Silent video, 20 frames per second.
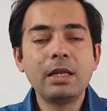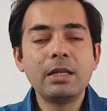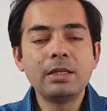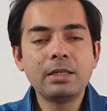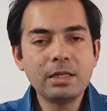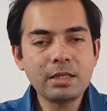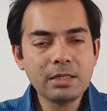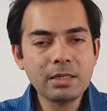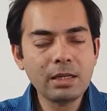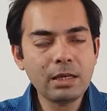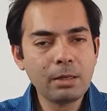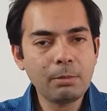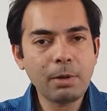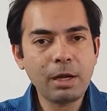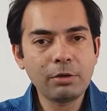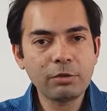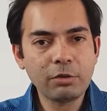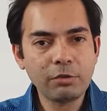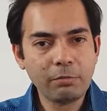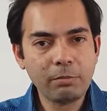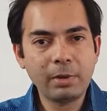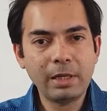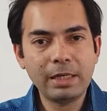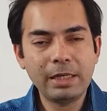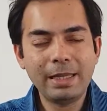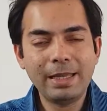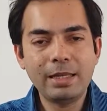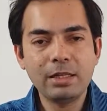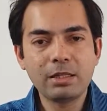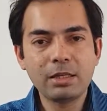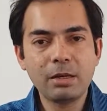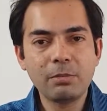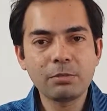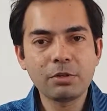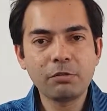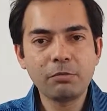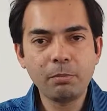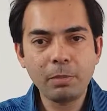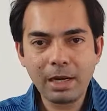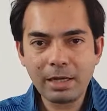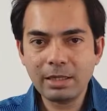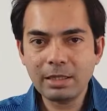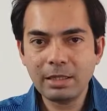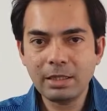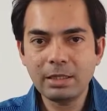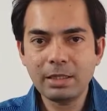decent amount of money in terms of marketing